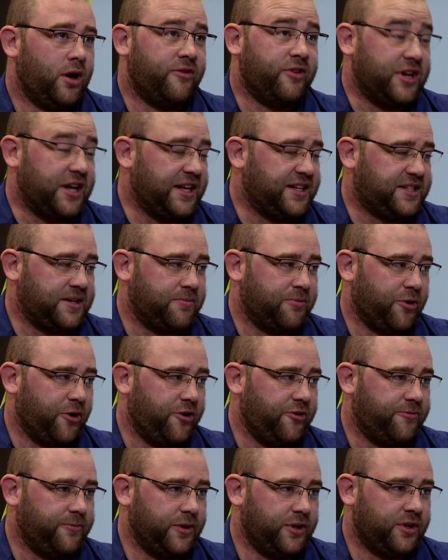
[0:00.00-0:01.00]
it needs
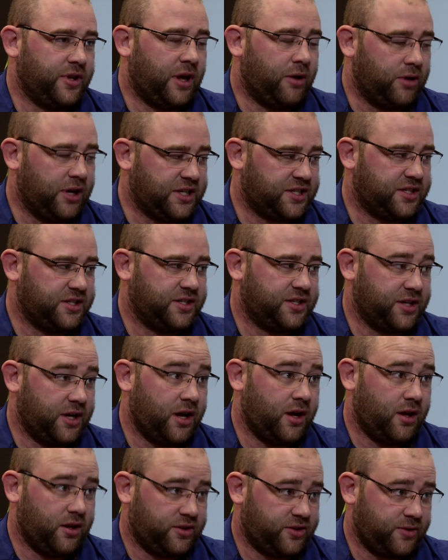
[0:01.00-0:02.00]
improvement, they'll listen
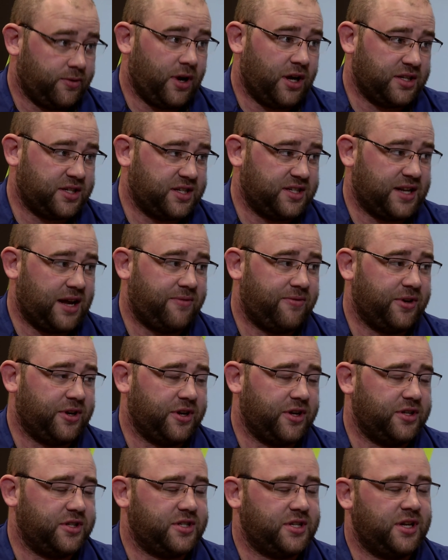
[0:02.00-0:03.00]
to us as
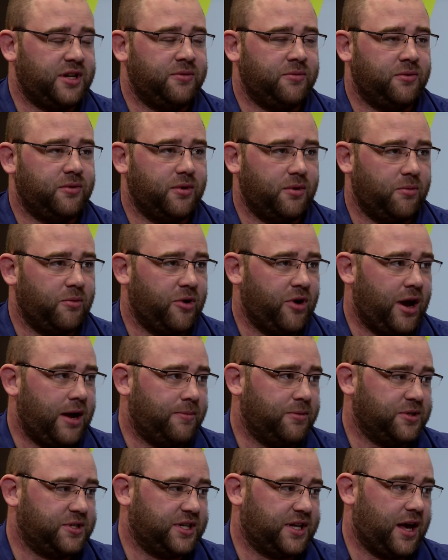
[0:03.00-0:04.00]
advocates, and we're
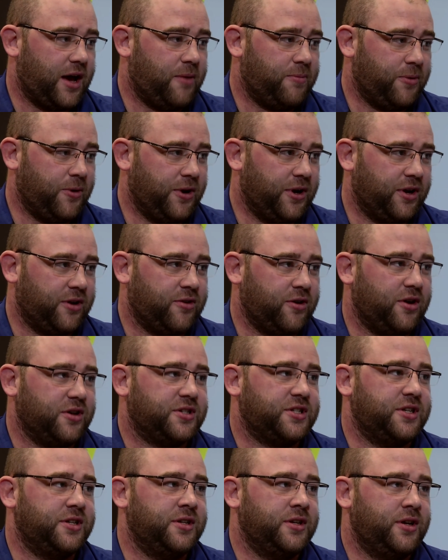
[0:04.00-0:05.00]
able to get our point
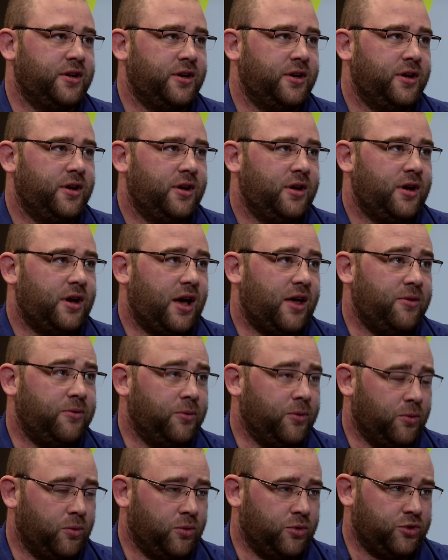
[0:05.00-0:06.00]
across and
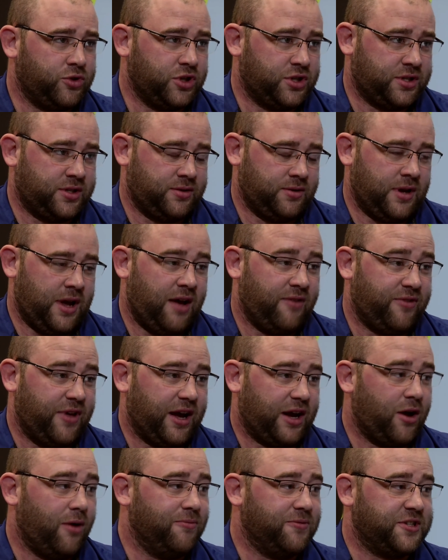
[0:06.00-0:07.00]
just have
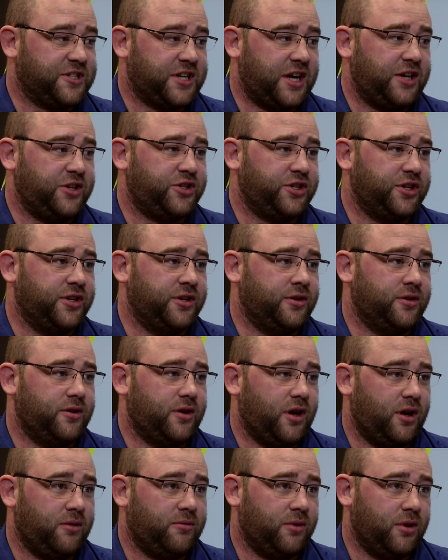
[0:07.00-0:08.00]
that conversation.
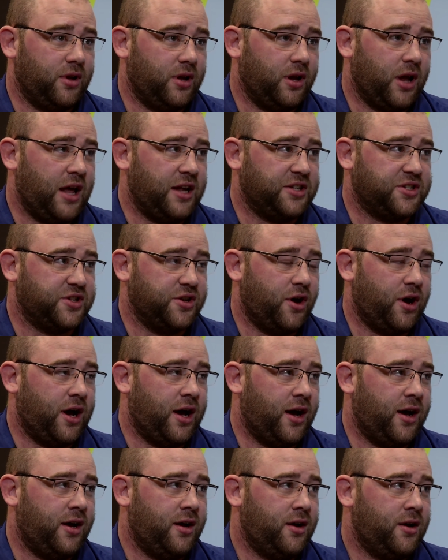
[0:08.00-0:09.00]

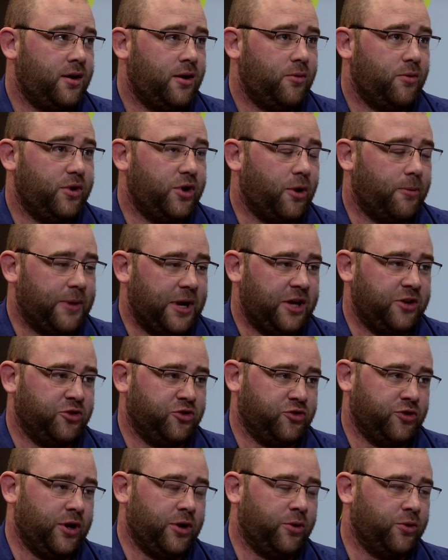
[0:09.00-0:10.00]
We're not being
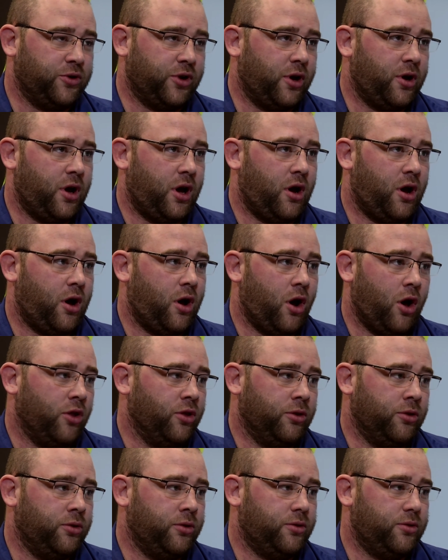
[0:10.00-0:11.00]
drilled
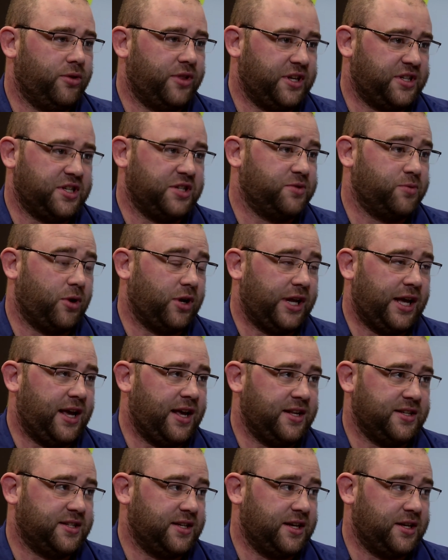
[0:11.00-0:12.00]
on this is what it
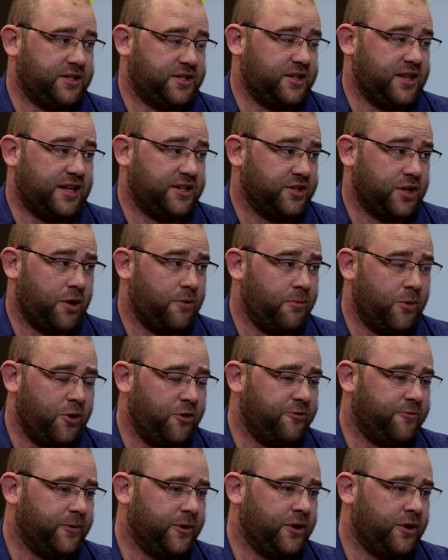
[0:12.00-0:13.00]
is, and there's no
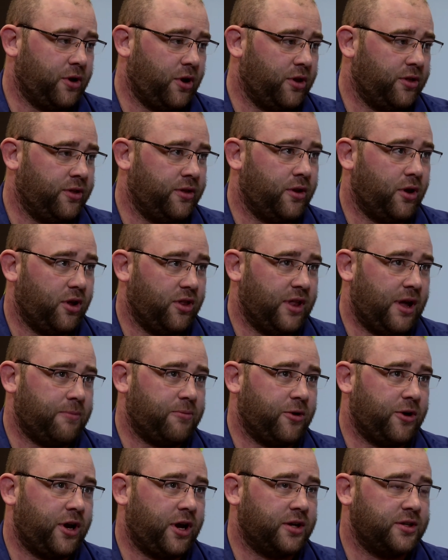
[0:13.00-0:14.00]
movement on that
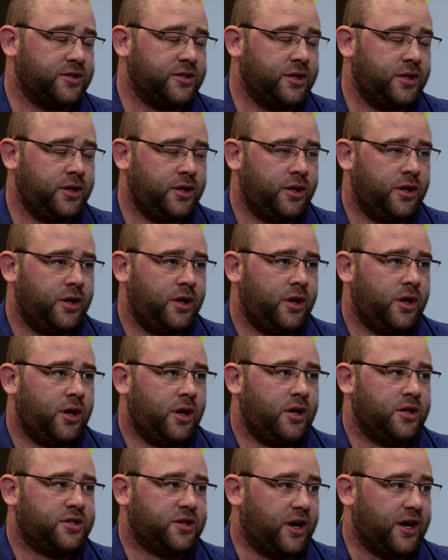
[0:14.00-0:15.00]
product.
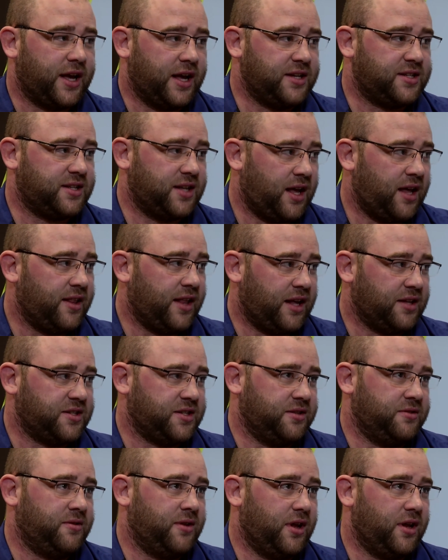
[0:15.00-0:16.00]
Mm-hmm. So I guess
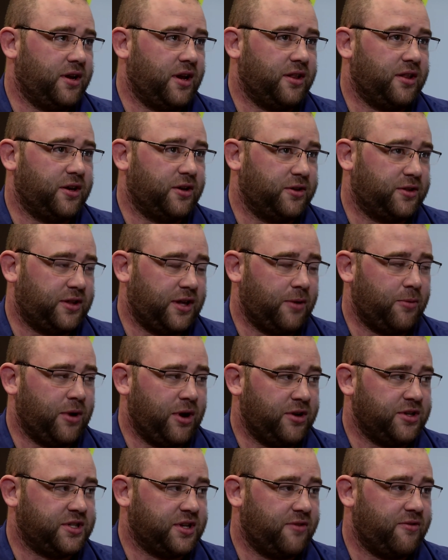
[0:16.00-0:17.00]
that's another good thing.
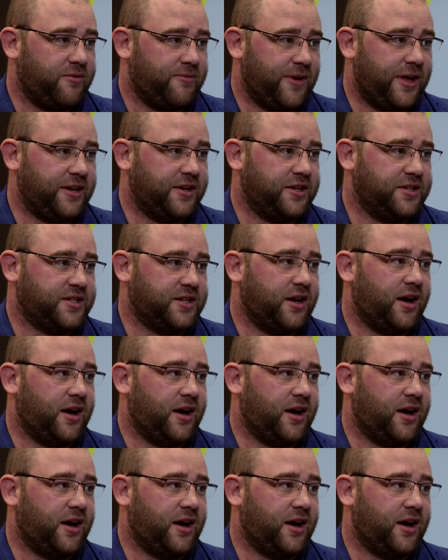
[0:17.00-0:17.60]
Whereas other vendors